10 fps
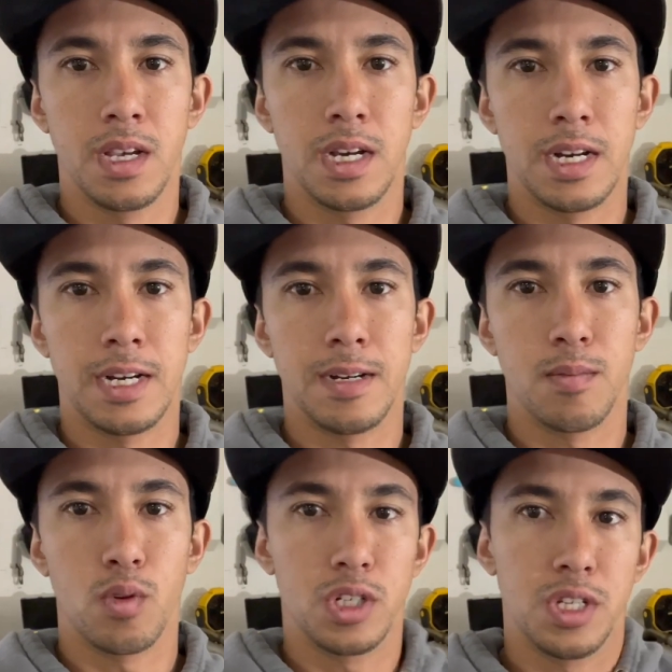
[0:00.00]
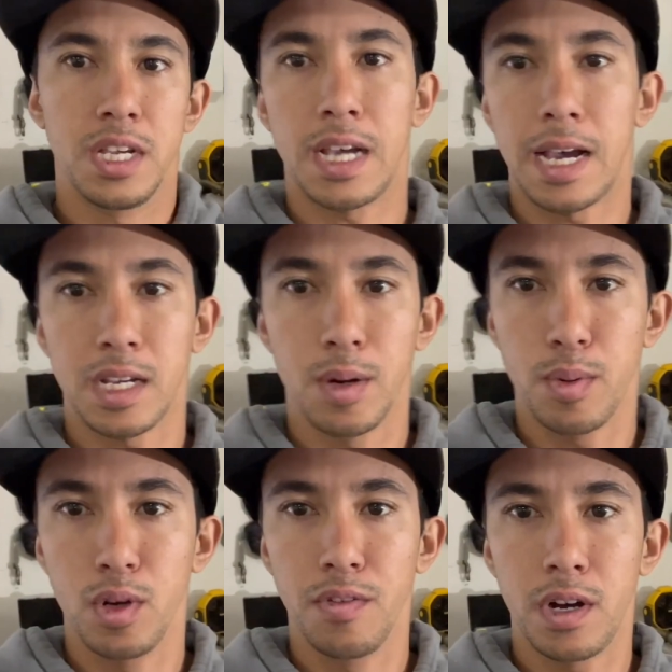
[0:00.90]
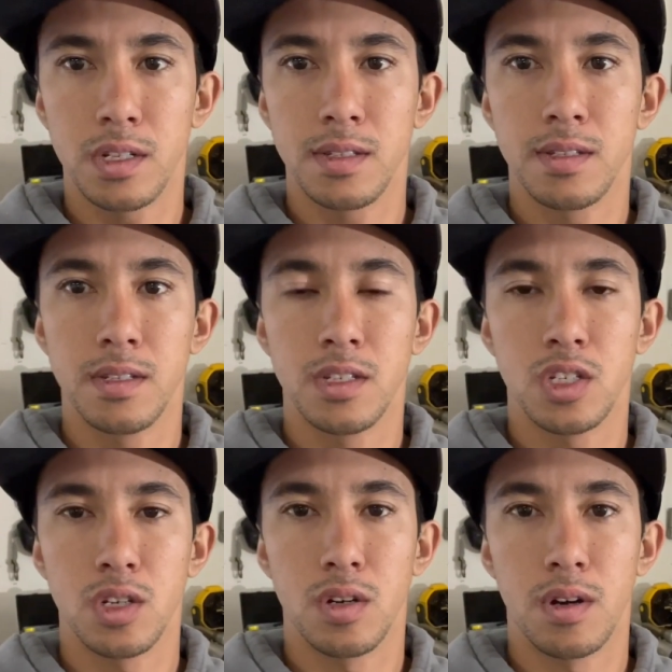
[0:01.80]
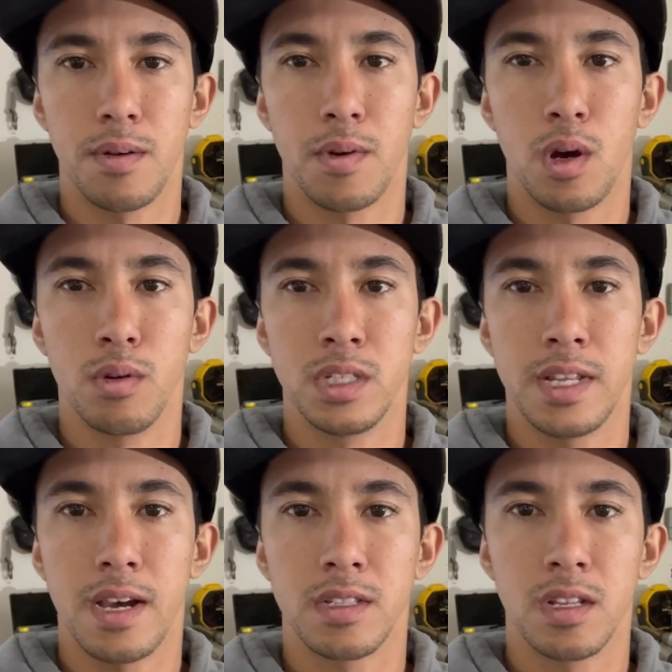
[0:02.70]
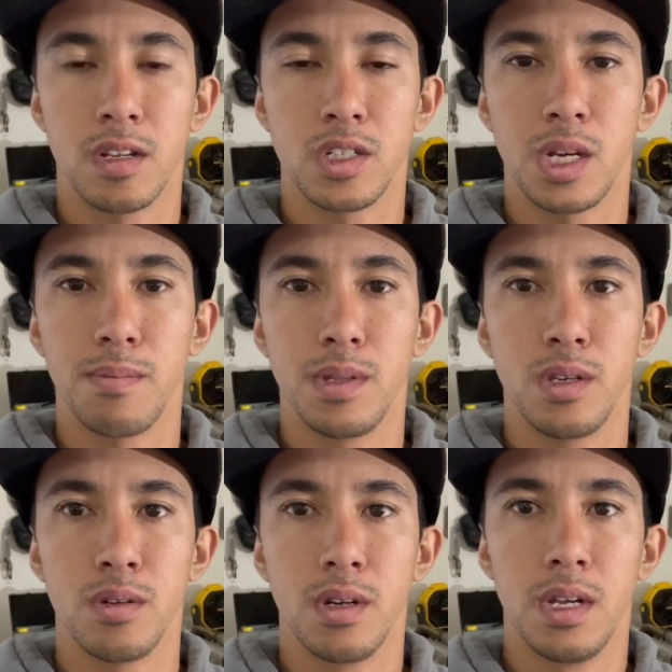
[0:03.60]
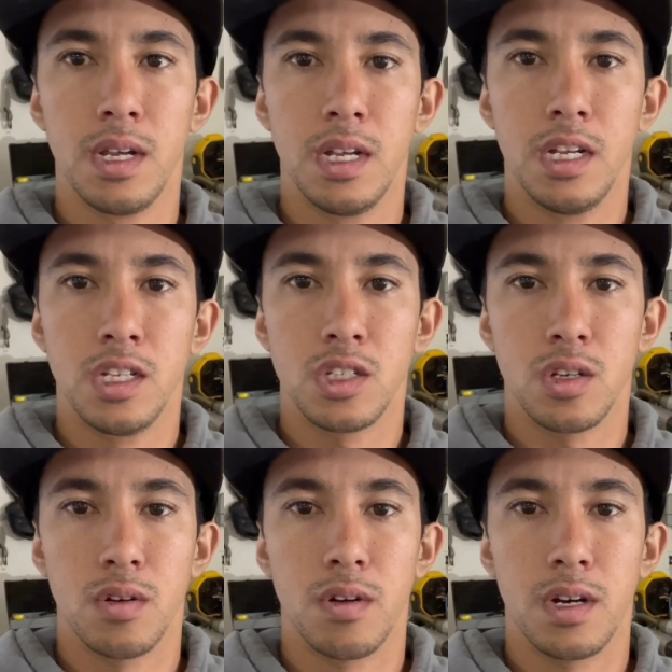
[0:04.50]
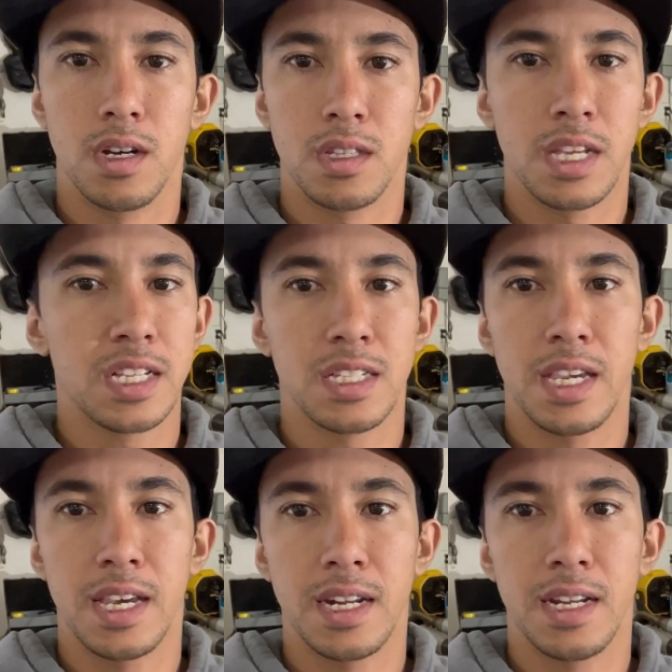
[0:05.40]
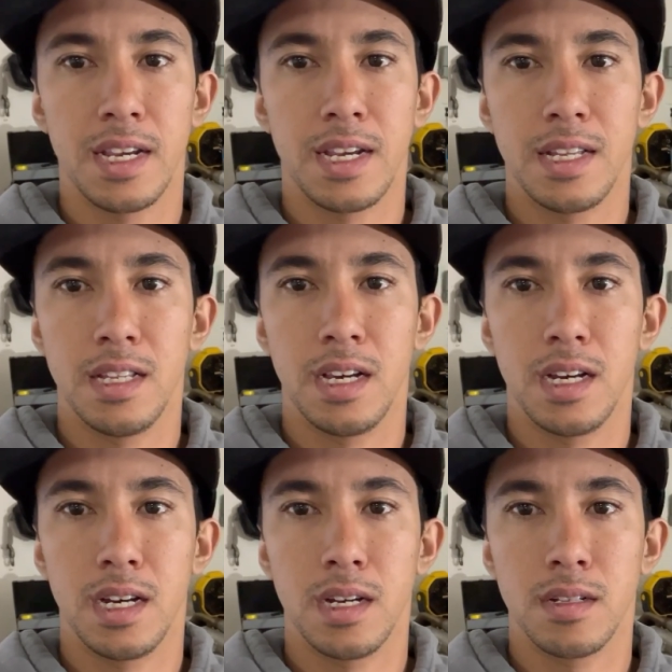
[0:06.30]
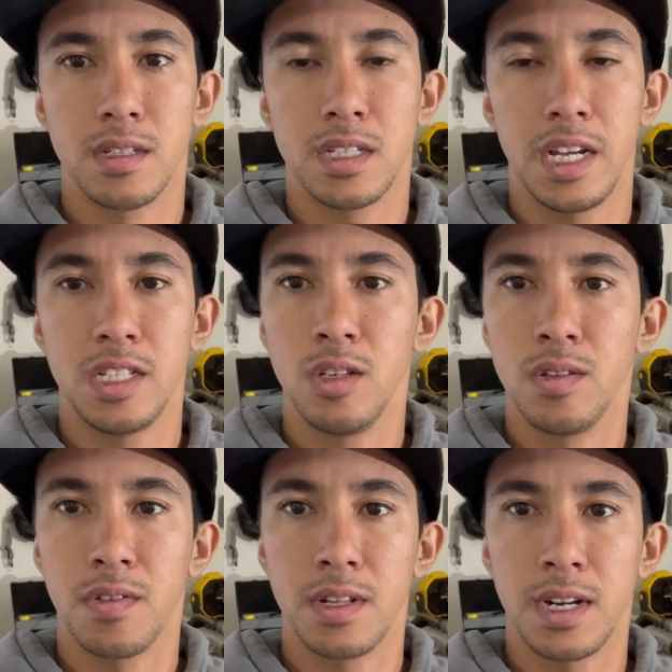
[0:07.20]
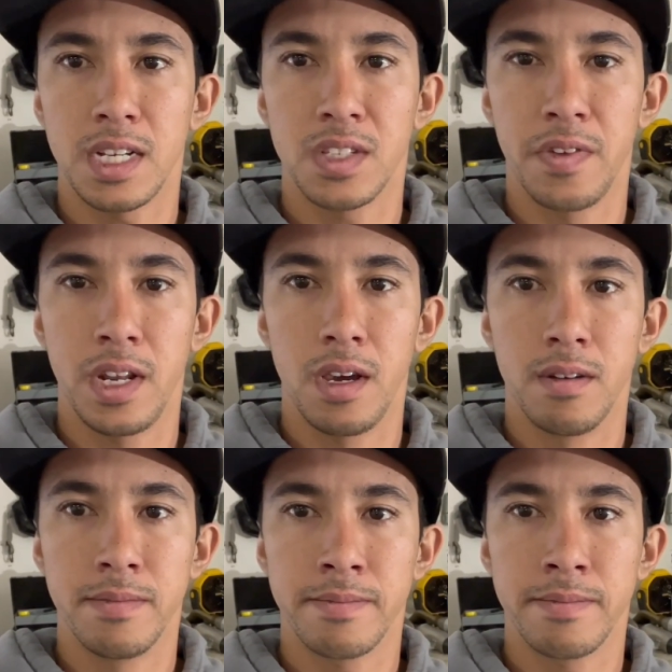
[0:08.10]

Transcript: um, what do you think I could improve on? So I'm always down to learn something new. So uh, thanks again, and uh, stay tuned for the next video.